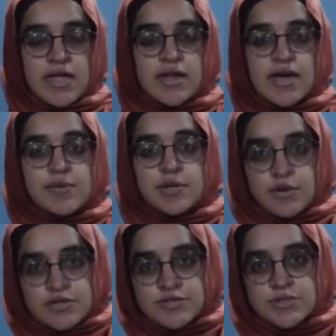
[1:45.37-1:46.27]
And I will
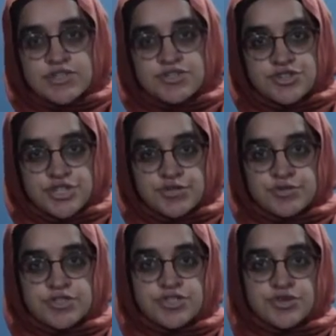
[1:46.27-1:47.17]
also
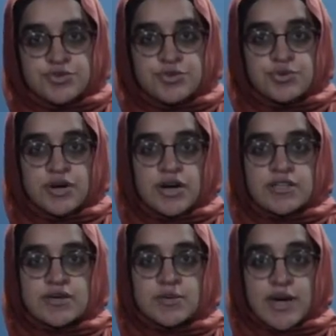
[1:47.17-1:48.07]
introduce two
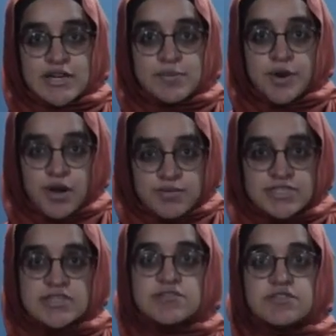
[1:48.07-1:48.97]
other very
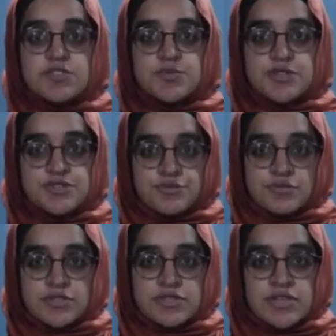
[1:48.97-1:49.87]
promising CRISPR
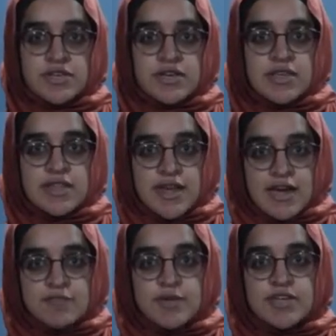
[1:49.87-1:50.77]
tools that
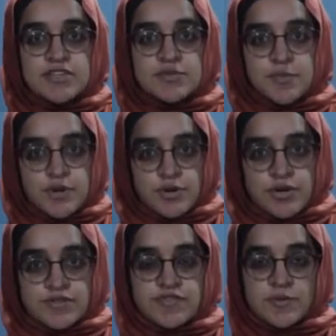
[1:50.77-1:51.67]
have been
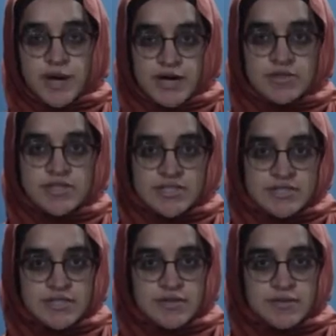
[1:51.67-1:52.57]
explored for
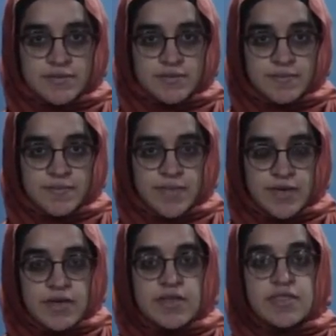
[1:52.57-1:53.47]
biosensing:
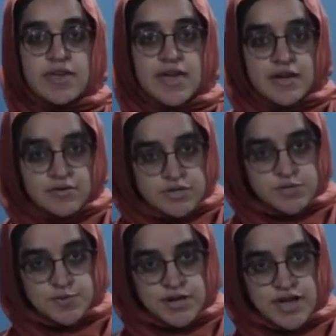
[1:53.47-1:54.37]
the
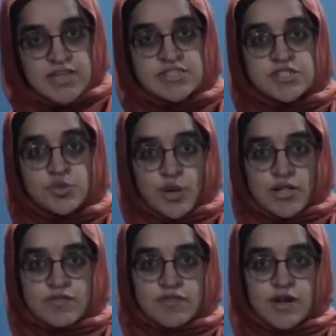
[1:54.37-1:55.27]

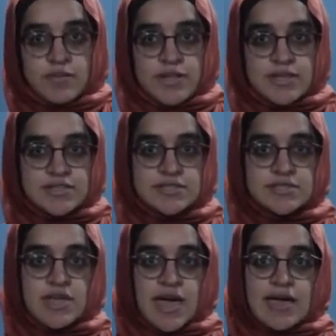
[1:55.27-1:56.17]
CRISPR-Cas12
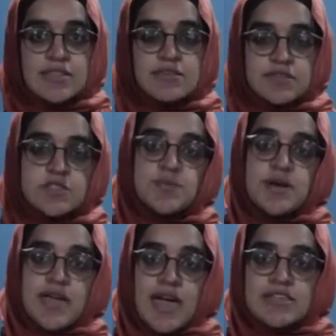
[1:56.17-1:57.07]
complex and the
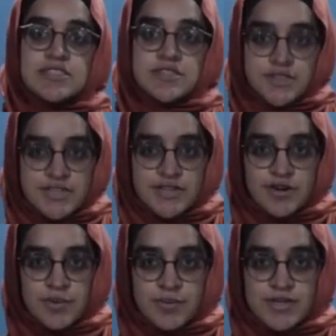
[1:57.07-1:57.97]
CRISPR-Cas13
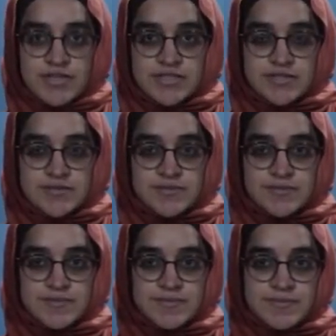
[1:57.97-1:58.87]
complex.
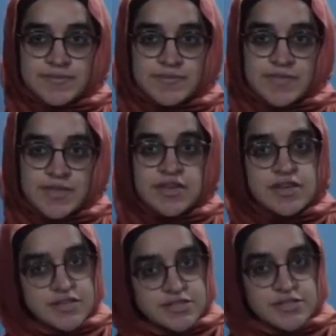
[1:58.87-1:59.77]

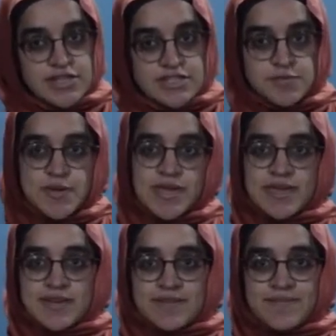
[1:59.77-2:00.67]
So let's
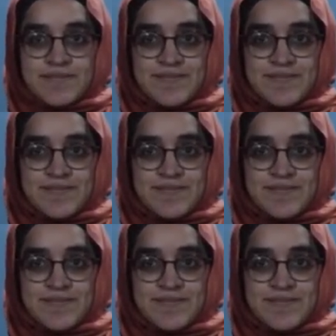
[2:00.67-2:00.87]
begin.